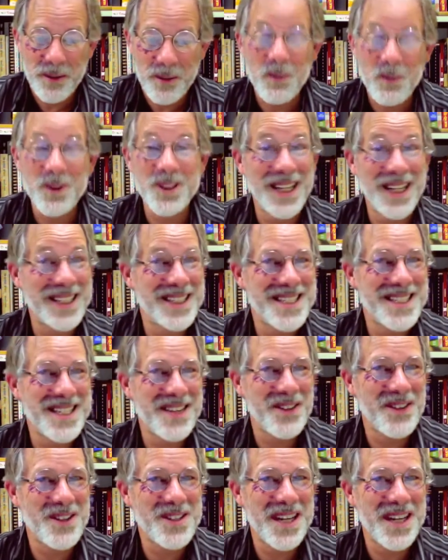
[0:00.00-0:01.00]
Would you like to see
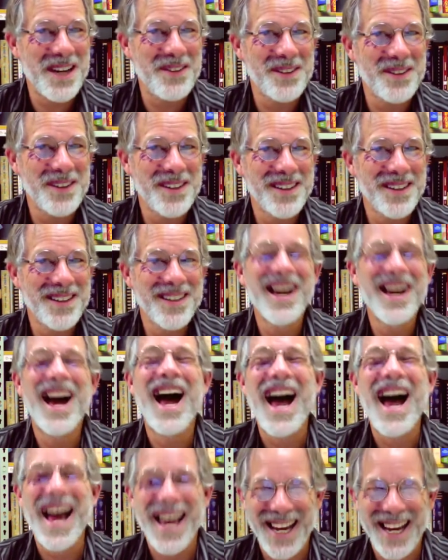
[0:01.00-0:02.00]
for yourself?
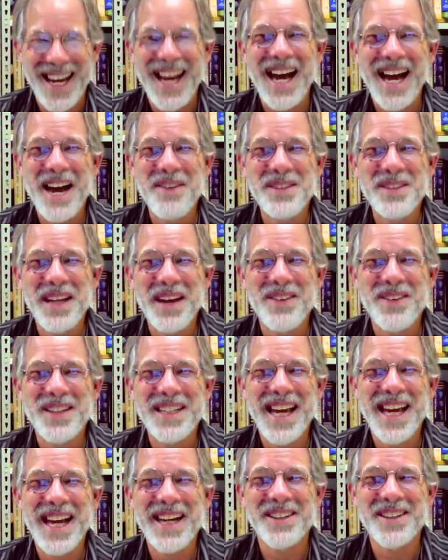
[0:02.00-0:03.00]
Hi, I'm David
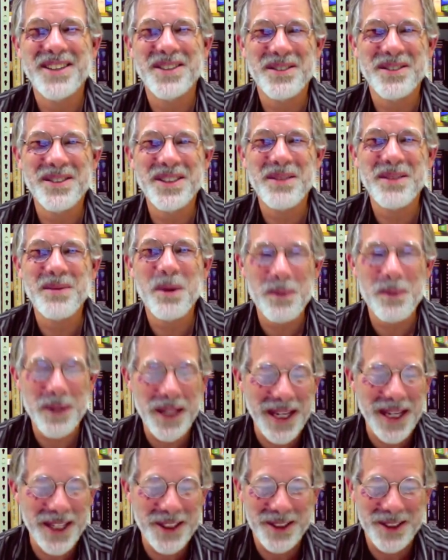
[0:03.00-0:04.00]
Daniels from Chick
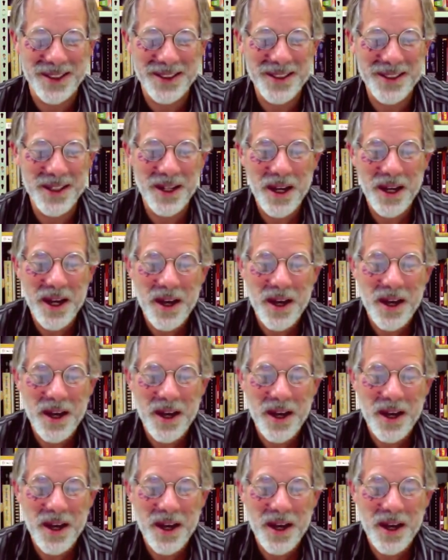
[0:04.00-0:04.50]
Publications.